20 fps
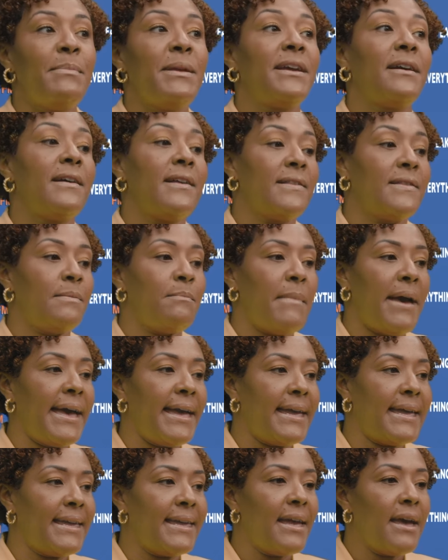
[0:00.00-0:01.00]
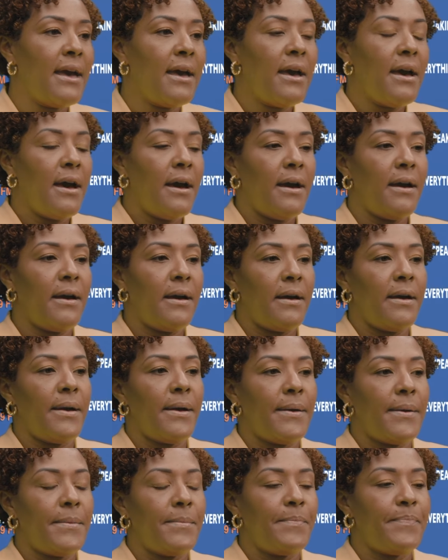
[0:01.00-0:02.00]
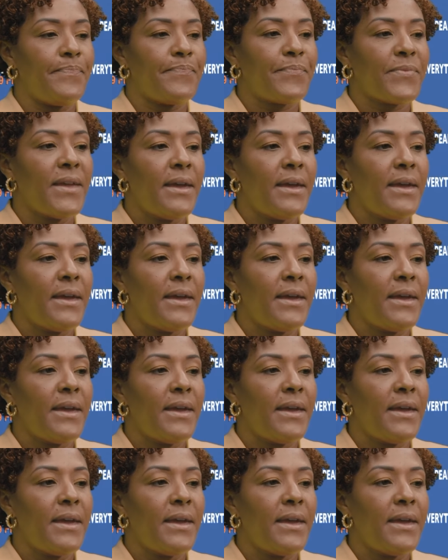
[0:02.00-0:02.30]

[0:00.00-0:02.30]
because my loan,